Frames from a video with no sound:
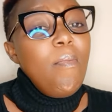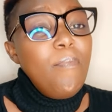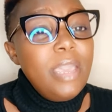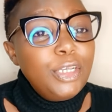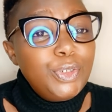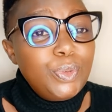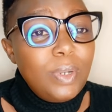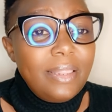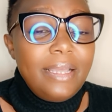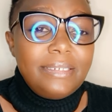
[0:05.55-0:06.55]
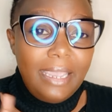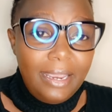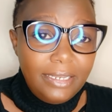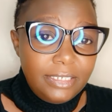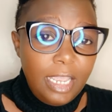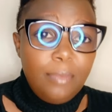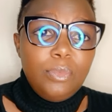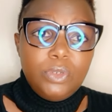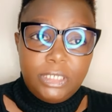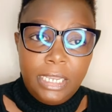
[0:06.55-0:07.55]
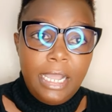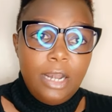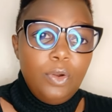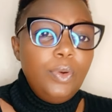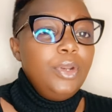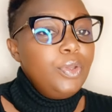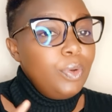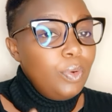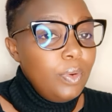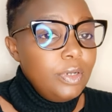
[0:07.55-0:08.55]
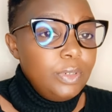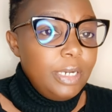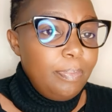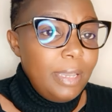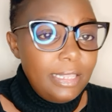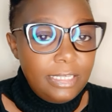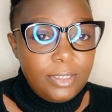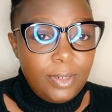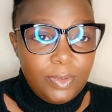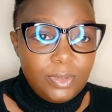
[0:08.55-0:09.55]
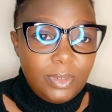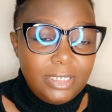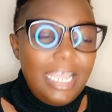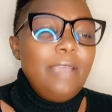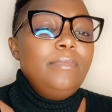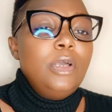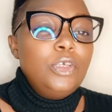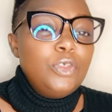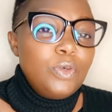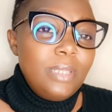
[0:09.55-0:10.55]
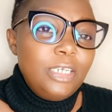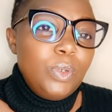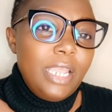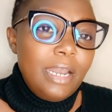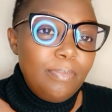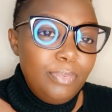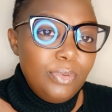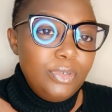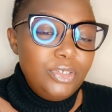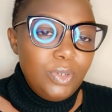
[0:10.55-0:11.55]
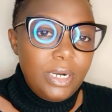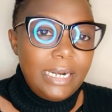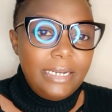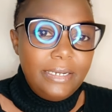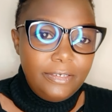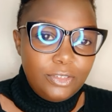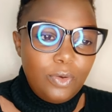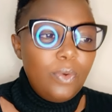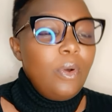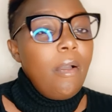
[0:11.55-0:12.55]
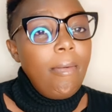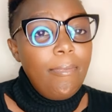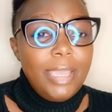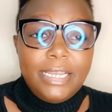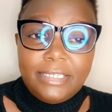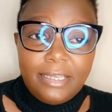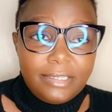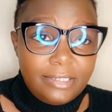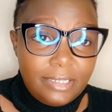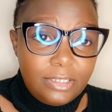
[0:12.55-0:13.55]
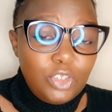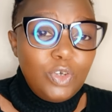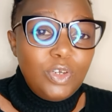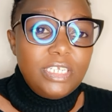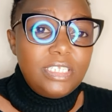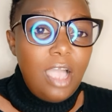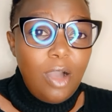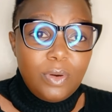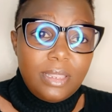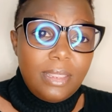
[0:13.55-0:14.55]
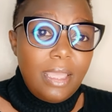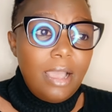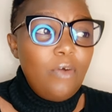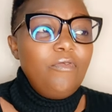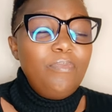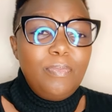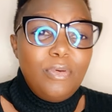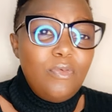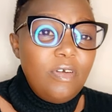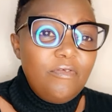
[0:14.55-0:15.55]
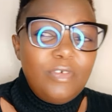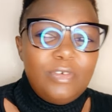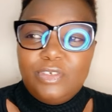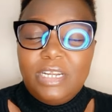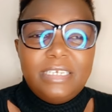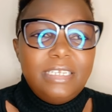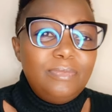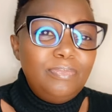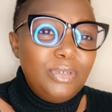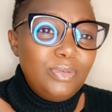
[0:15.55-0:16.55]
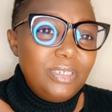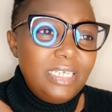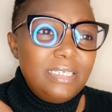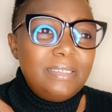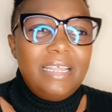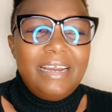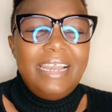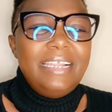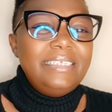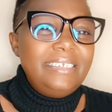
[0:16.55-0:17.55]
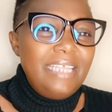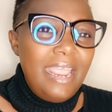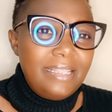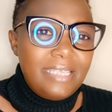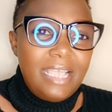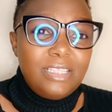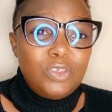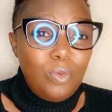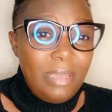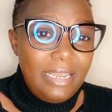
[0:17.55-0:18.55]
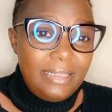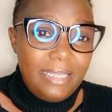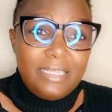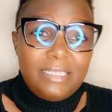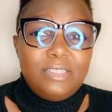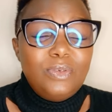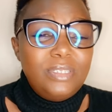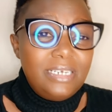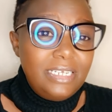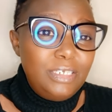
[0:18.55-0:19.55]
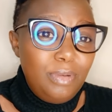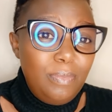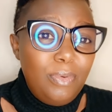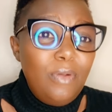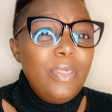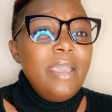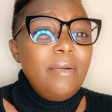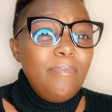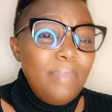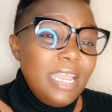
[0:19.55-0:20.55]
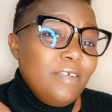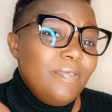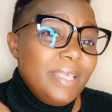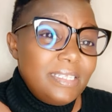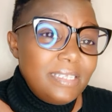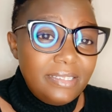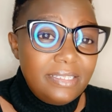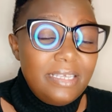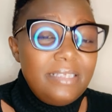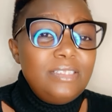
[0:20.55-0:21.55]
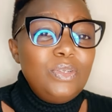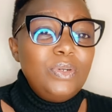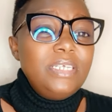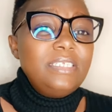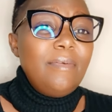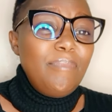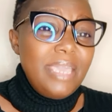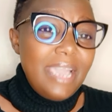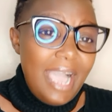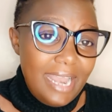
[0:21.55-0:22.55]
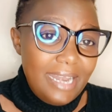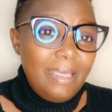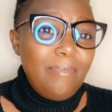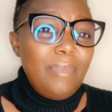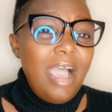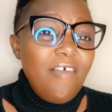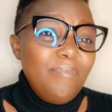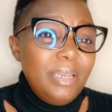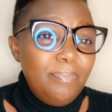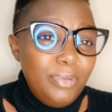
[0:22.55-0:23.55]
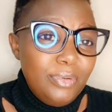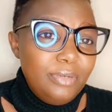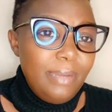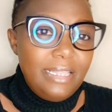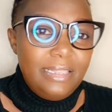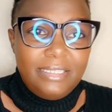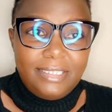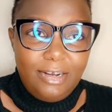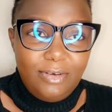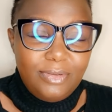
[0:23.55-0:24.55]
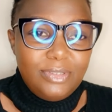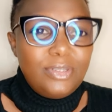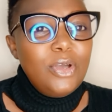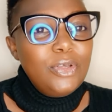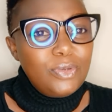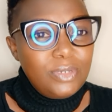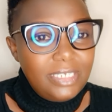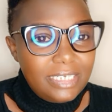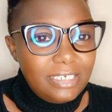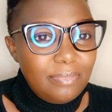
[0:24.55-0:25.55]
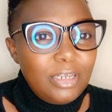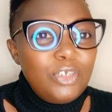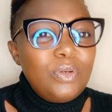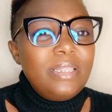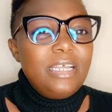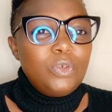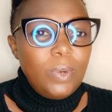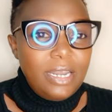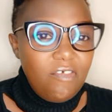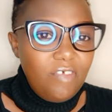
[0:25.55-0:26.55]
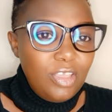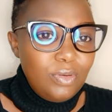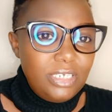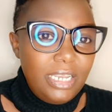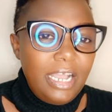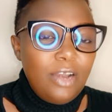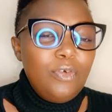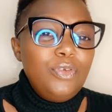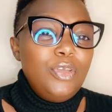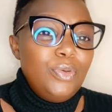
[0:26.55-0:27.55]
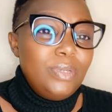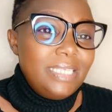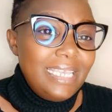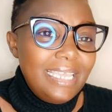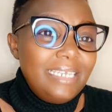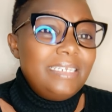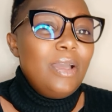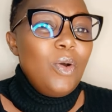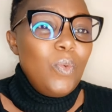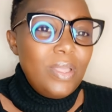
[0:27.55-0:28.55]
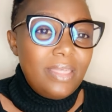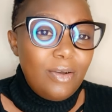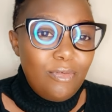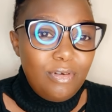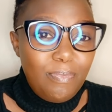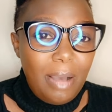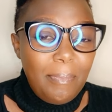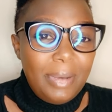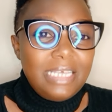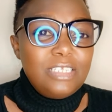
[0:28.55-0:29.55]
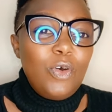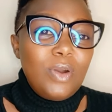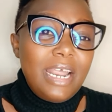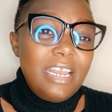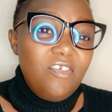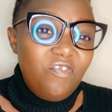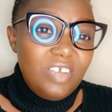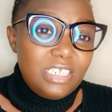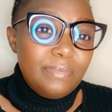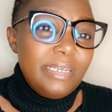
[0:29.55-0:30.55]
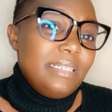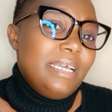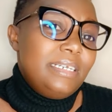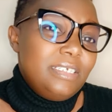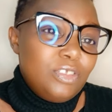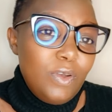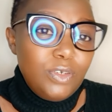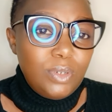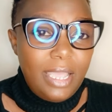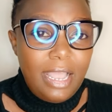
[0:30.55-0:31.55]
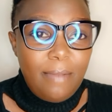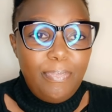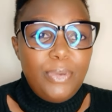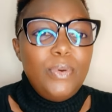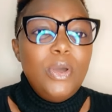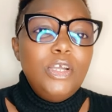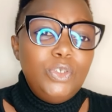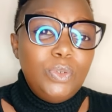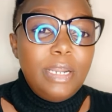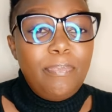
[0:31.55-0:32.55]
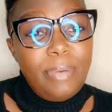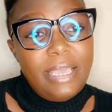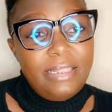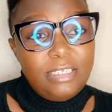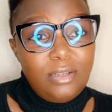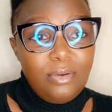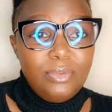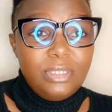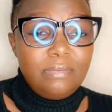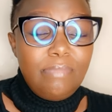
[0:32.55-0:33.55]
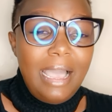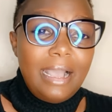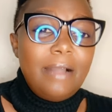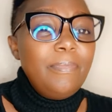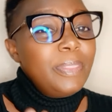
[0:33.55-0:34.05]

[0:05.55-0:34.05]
Make sure that anytime you take a loan, you're going to repay these loans on time so that you can build your credit score. Many success stories out there of people who have constructed buildings, real estate, and so many things. Those rich people, many of the success stories behind them have been built by these loans. So just make sure that whenever you take a loan, you're using it with a good purpose or an investment investment that is going to help you to repay these loans back.